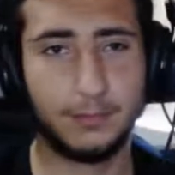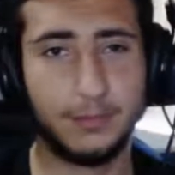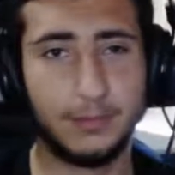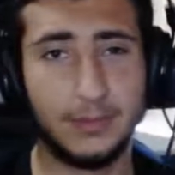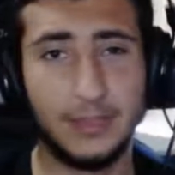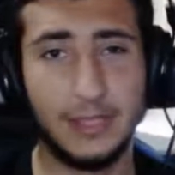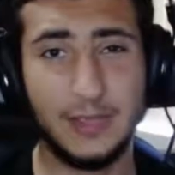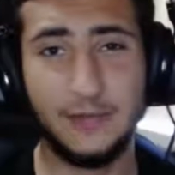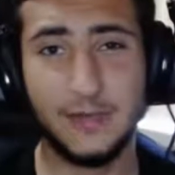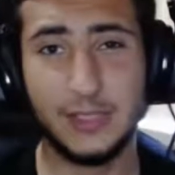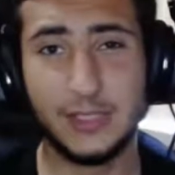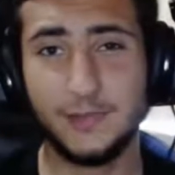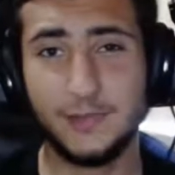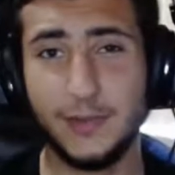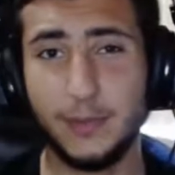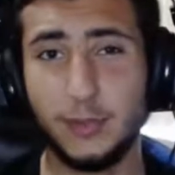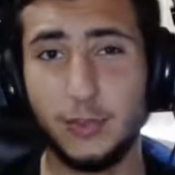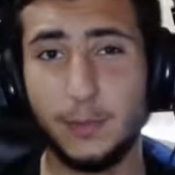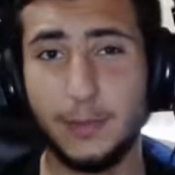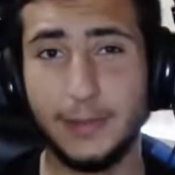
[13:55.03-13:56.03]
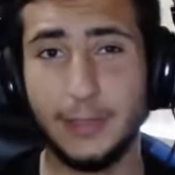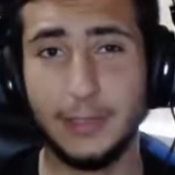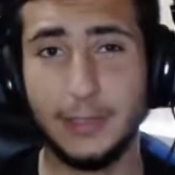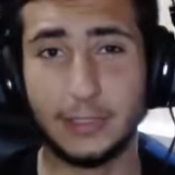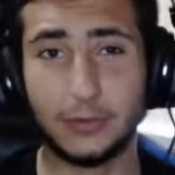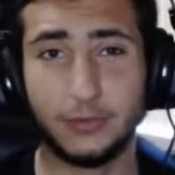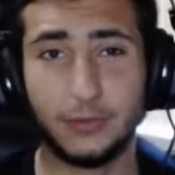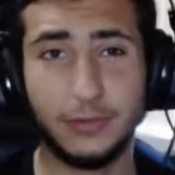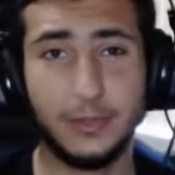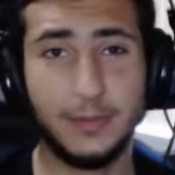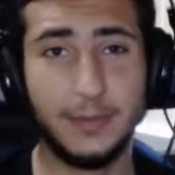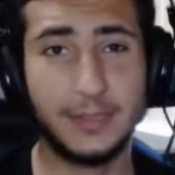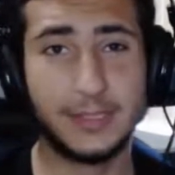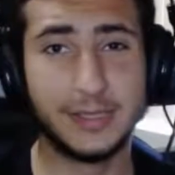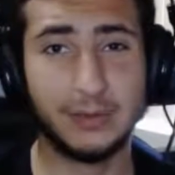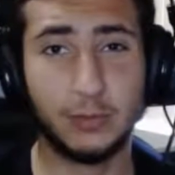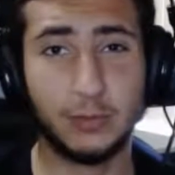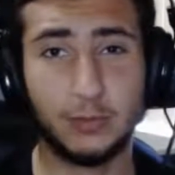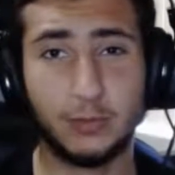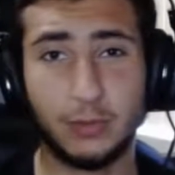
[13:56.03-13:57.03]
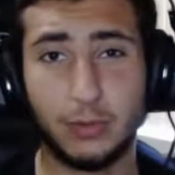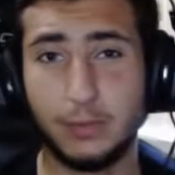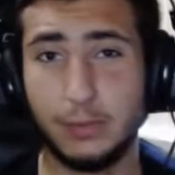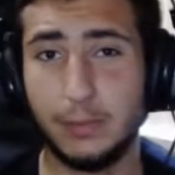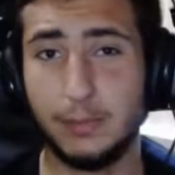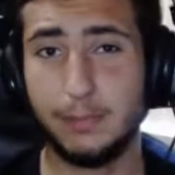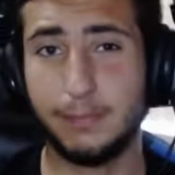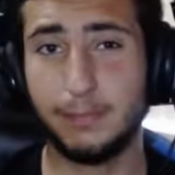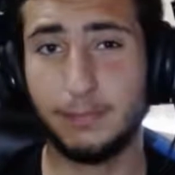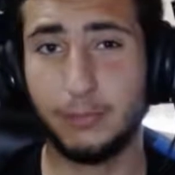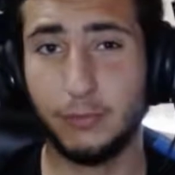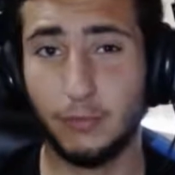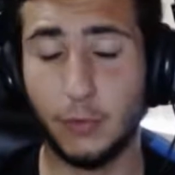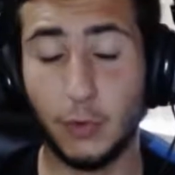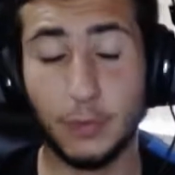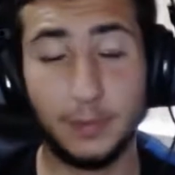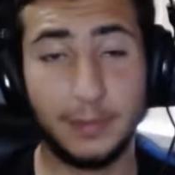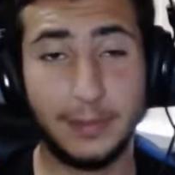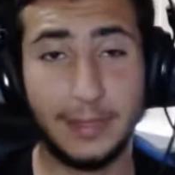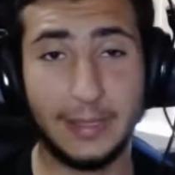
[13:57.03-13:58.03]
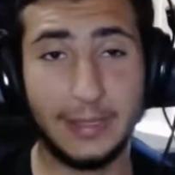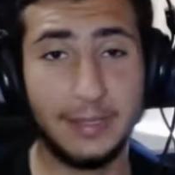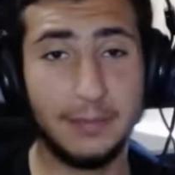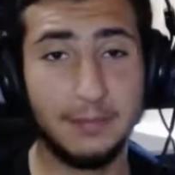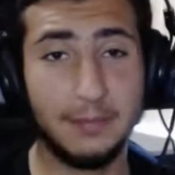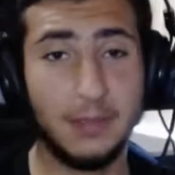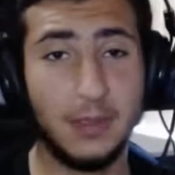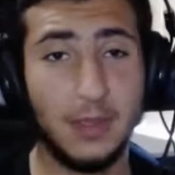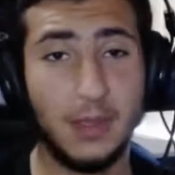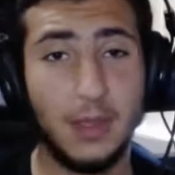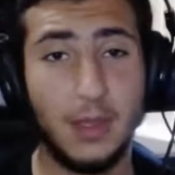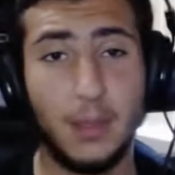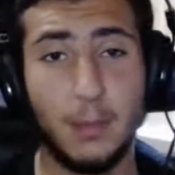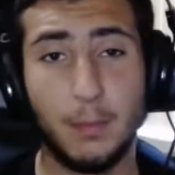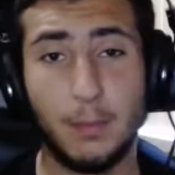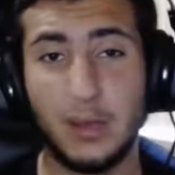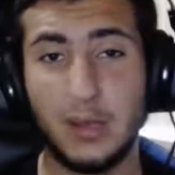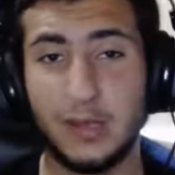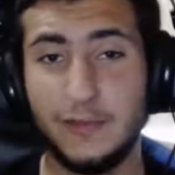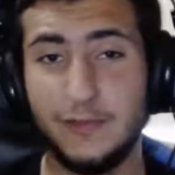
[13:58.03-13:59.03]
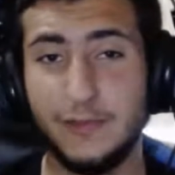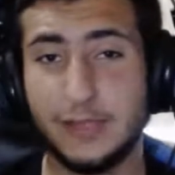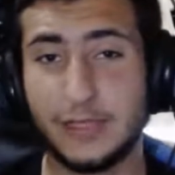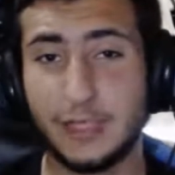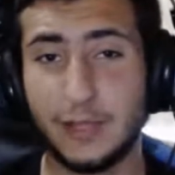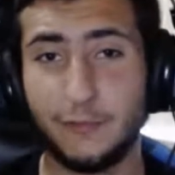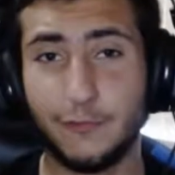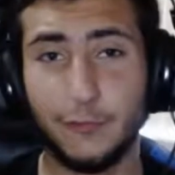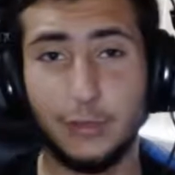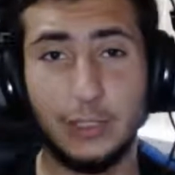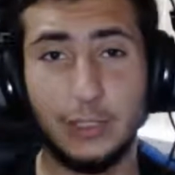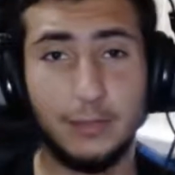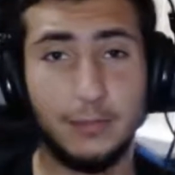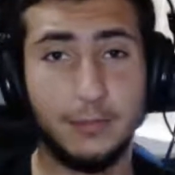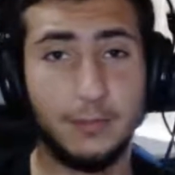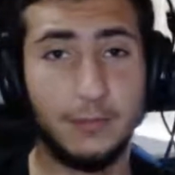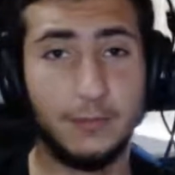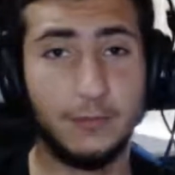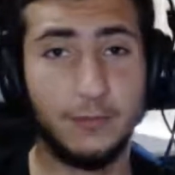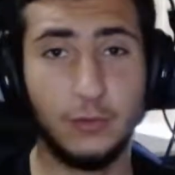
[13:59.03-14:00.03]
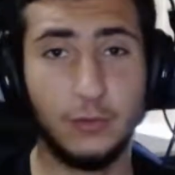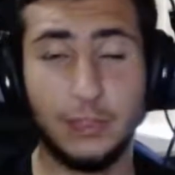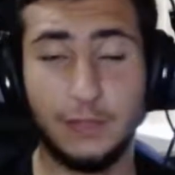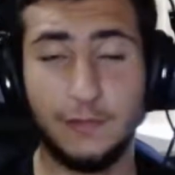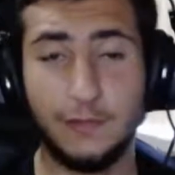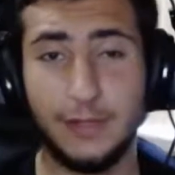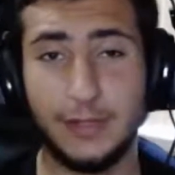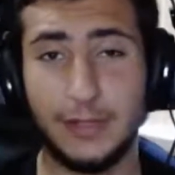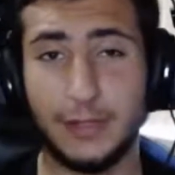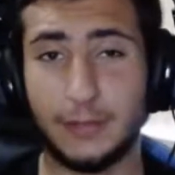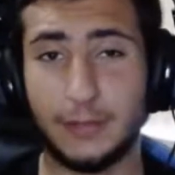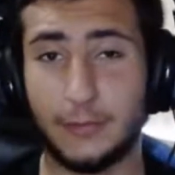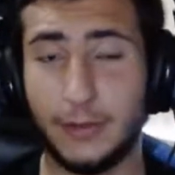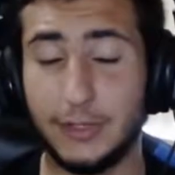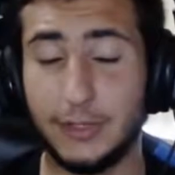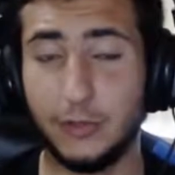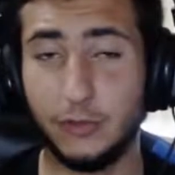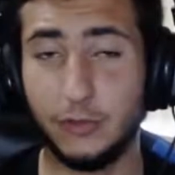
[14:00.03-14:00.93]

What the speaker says: If he's fit to play like 20 minutes, I would probably won't play him. But if he's like fully fit and ready to